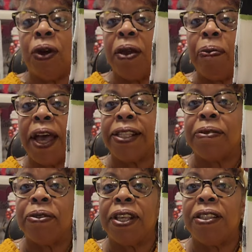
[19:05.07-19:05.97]
way past
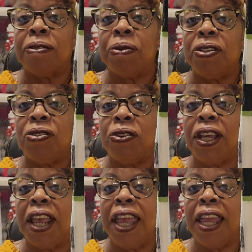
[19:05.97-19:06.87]
some sesame
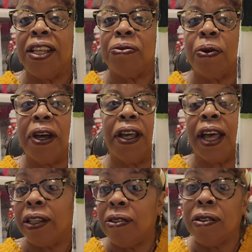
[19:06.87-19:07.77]
street age but
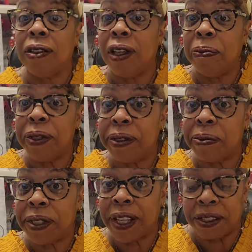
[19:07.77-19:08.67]
i used to love me some
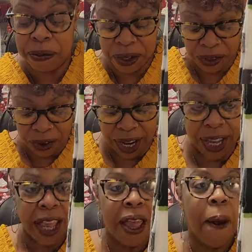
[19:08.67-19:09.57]
sesame street
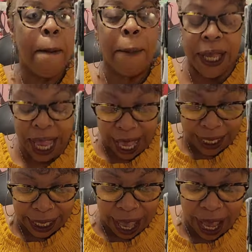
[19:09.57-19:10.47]
but
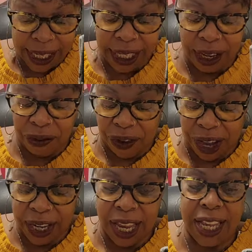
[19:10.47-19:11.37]
yes i did
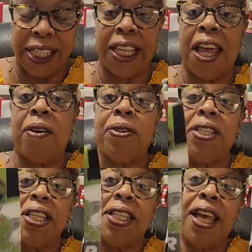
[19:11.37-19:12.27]
find these and i
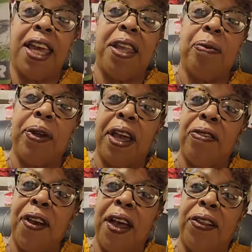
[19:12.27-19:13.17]
was excited when i
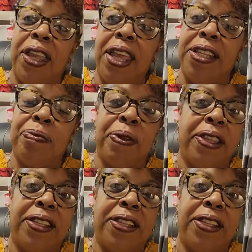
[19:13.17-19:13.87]
found these but